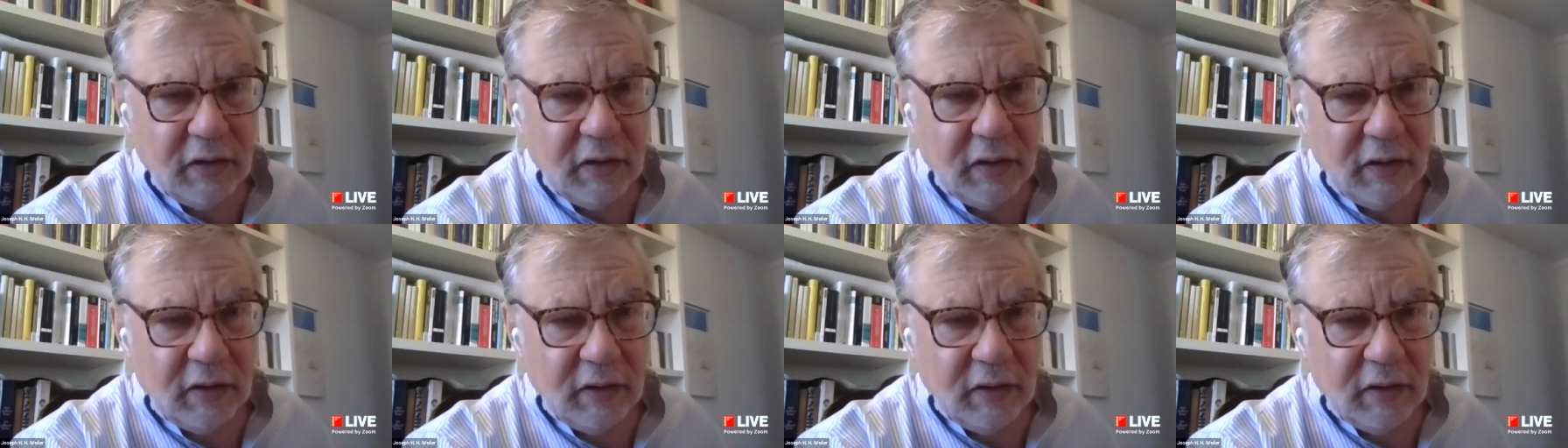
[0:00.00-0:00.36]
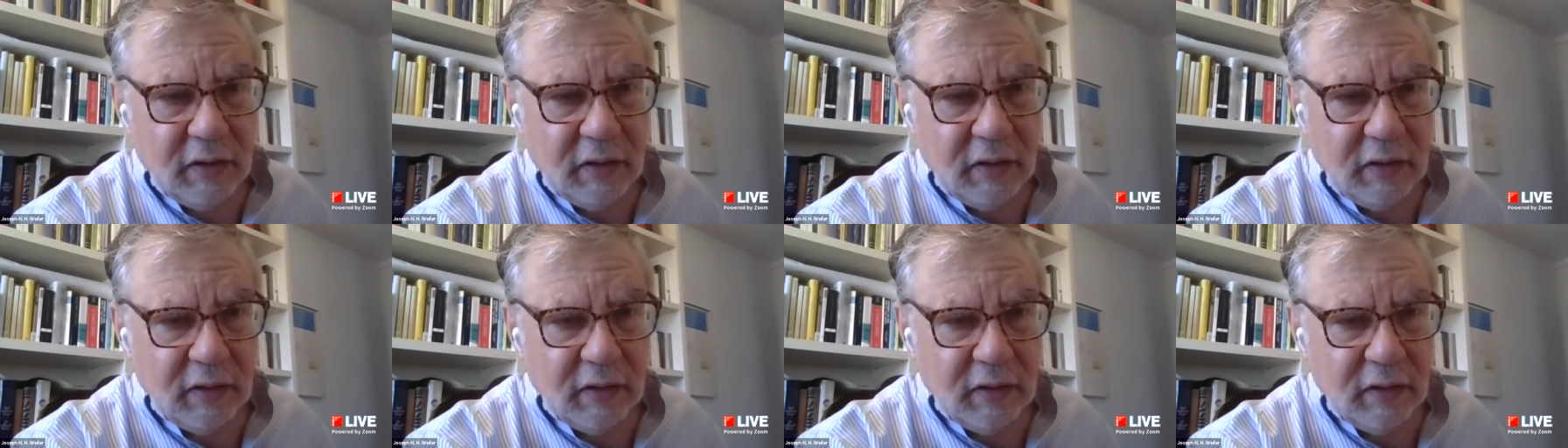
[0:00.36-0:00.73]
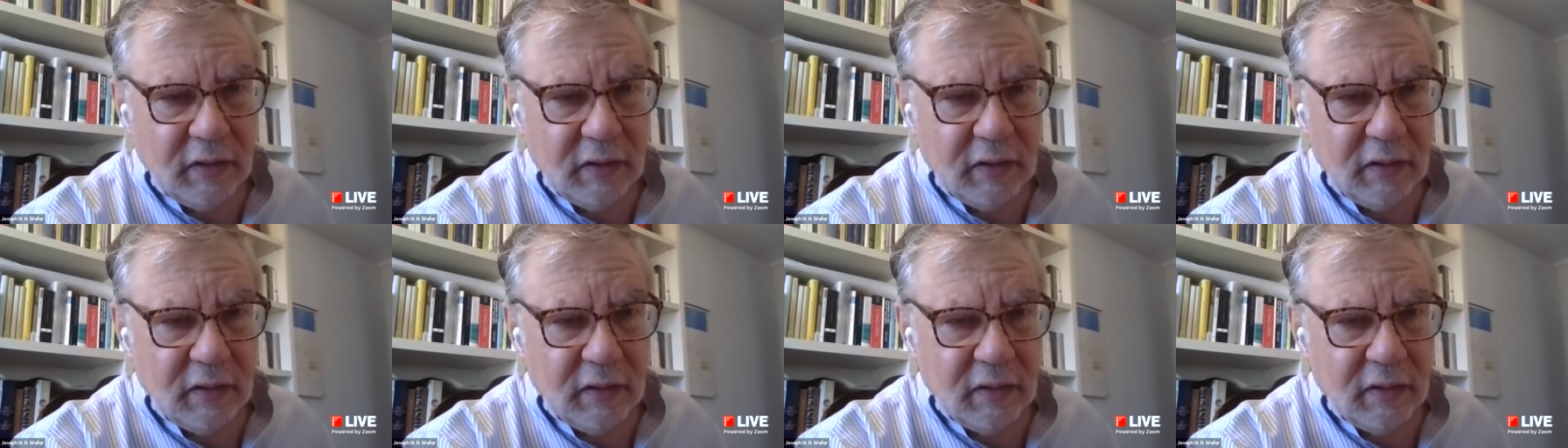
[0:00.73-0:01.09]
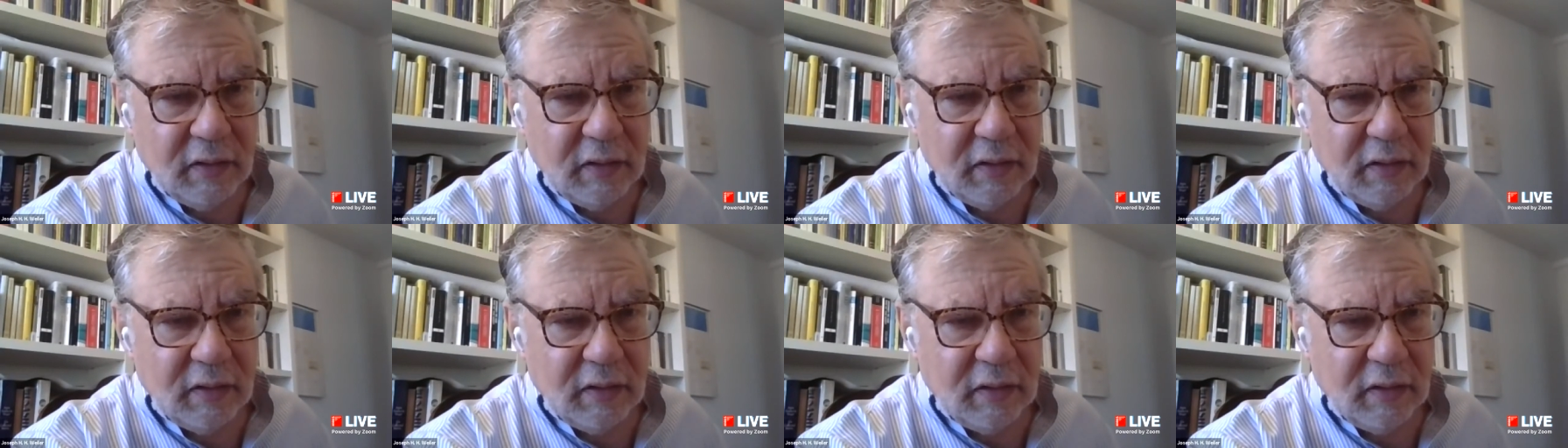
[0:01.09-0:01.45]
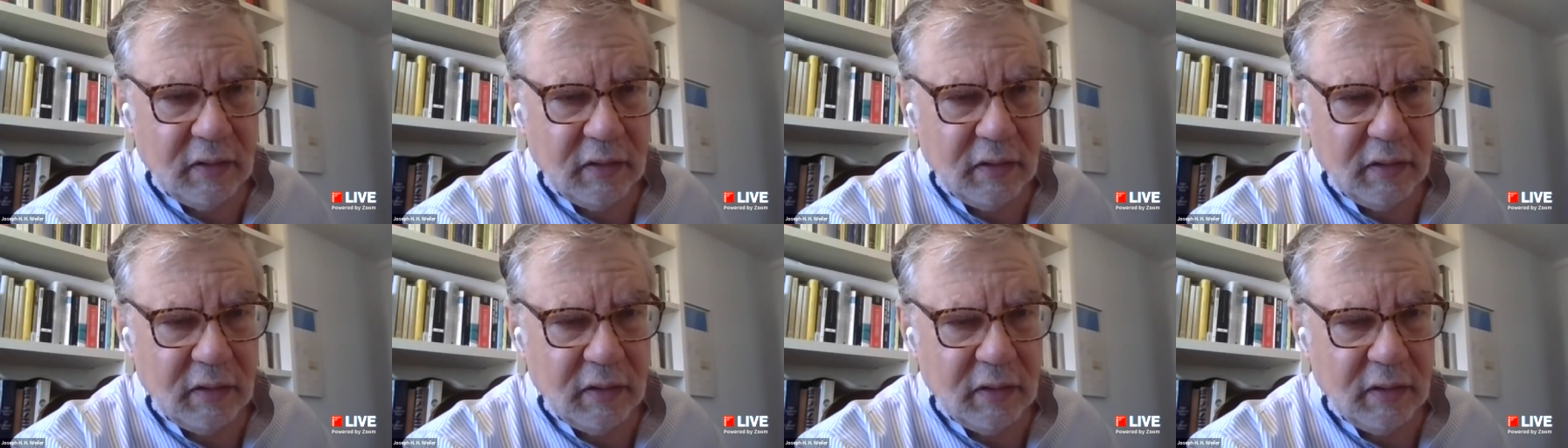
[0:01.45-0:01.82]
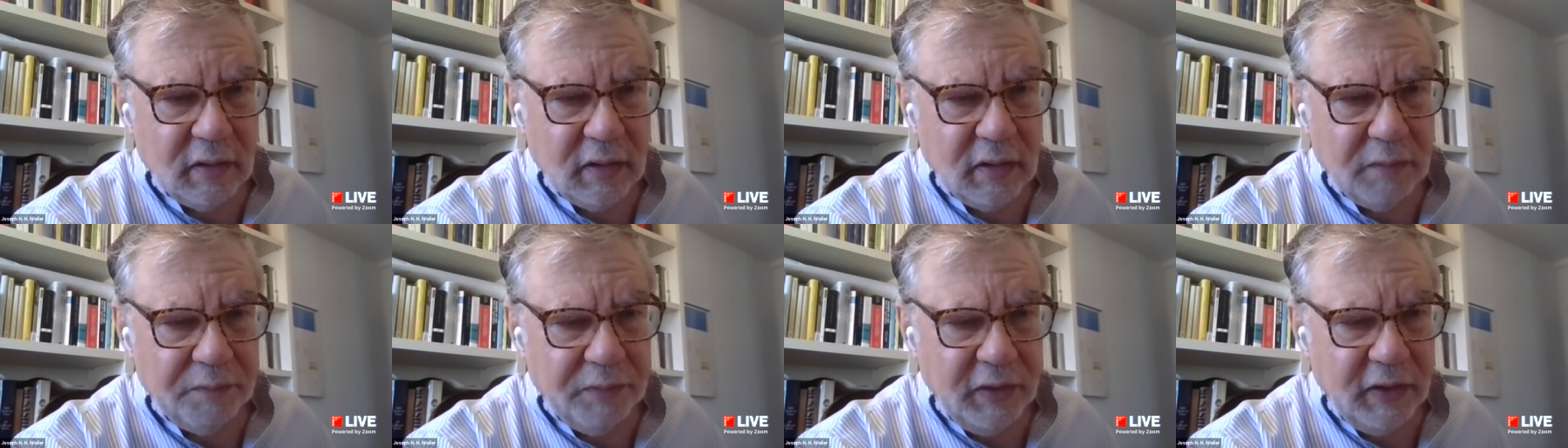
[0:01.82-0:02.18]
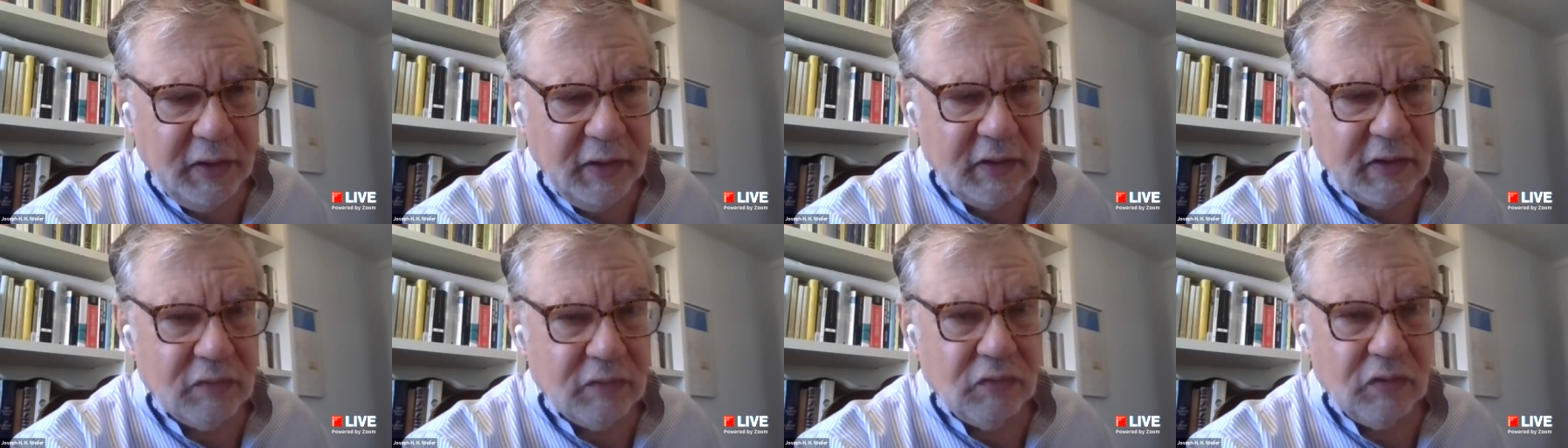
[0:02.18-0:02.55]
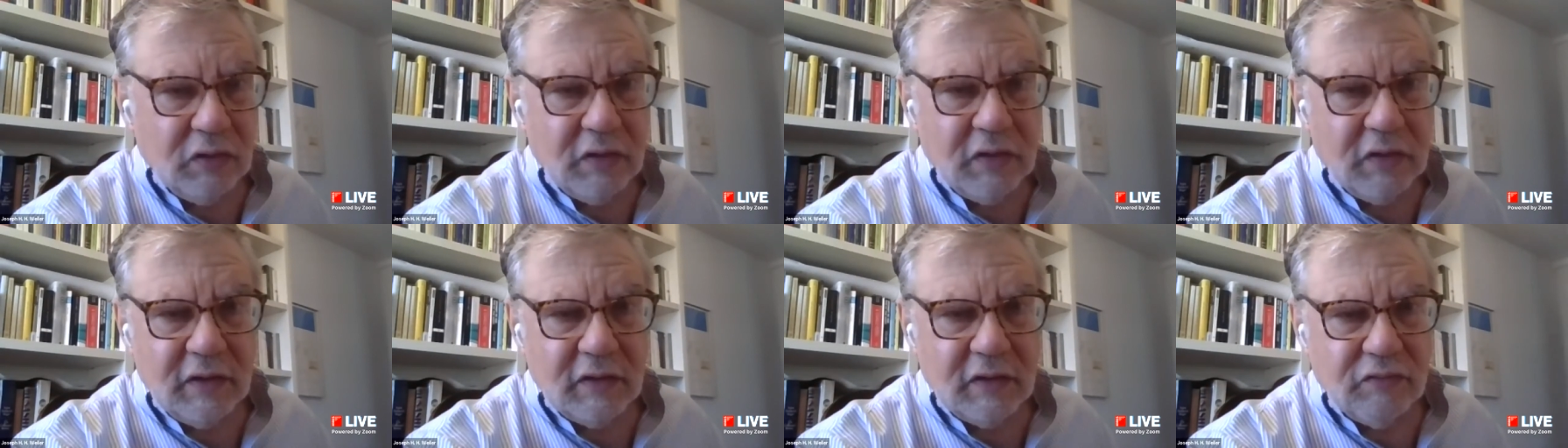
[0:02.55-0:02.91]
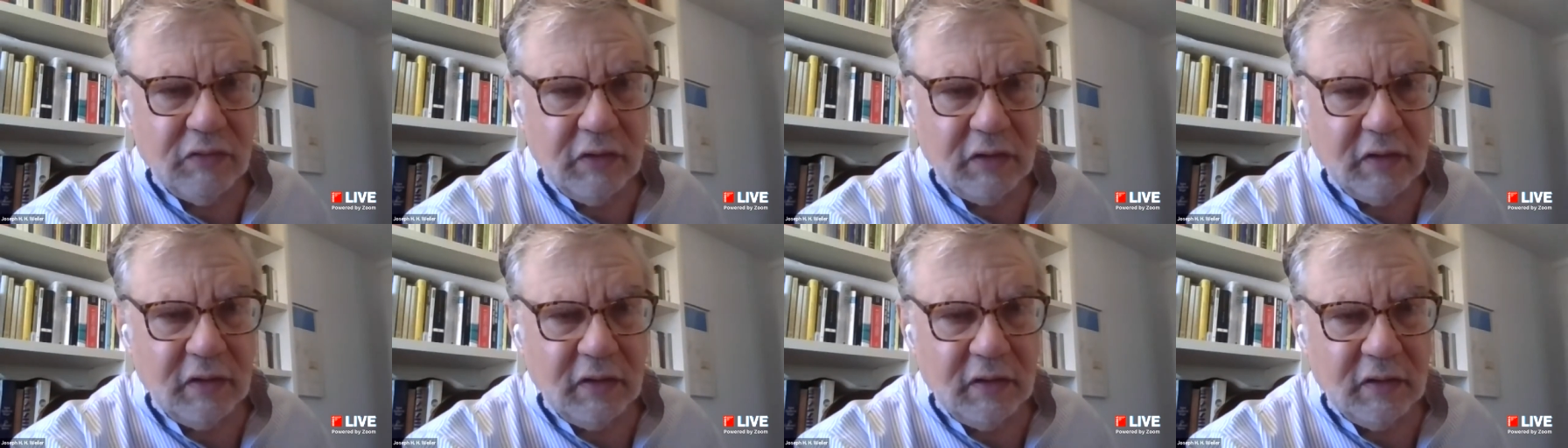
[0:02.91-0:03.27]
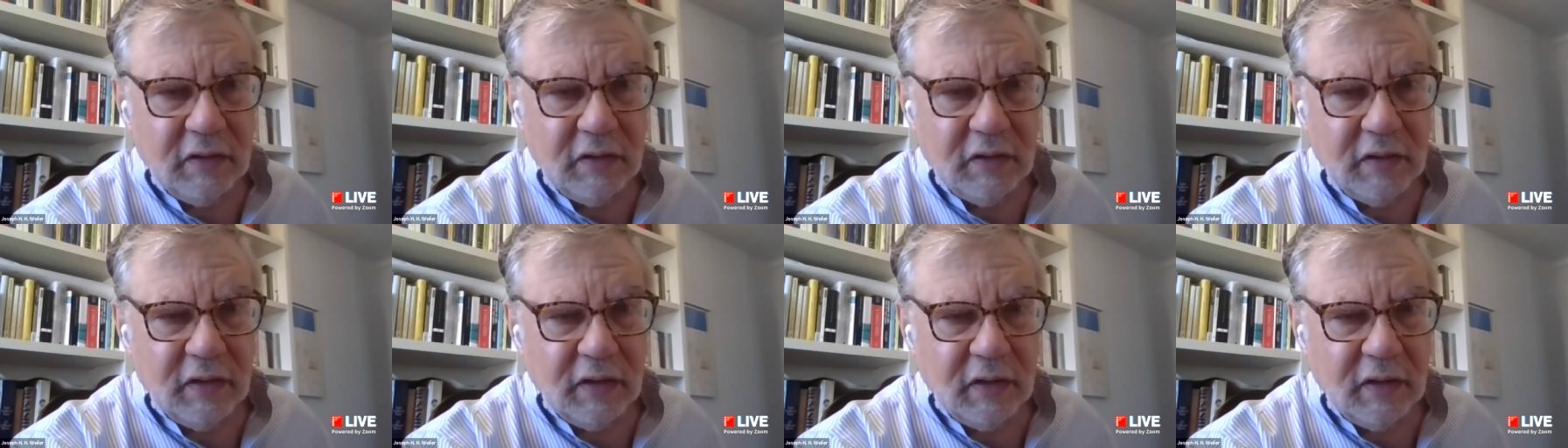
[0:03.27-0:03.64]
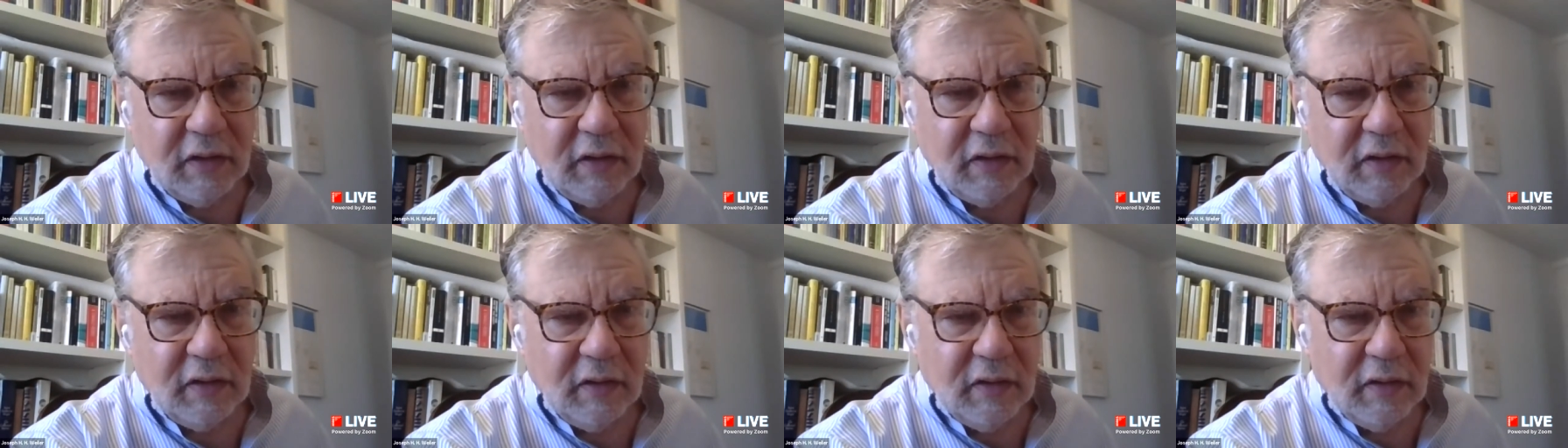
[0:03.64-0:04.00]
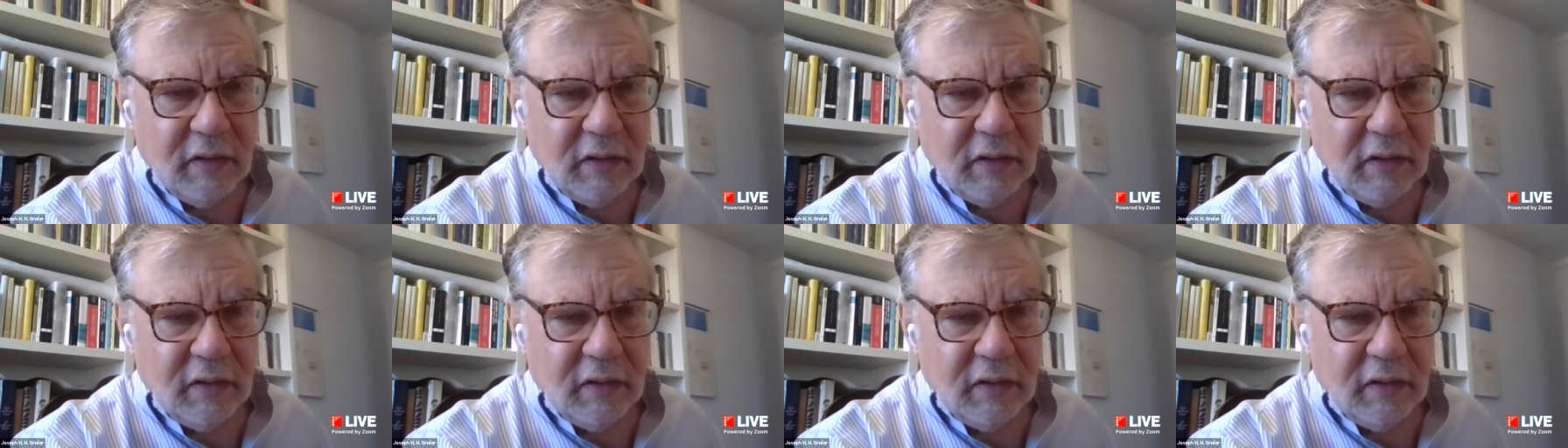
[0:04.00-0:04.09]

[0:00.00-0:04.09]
uh, a, a piece which is written, uh,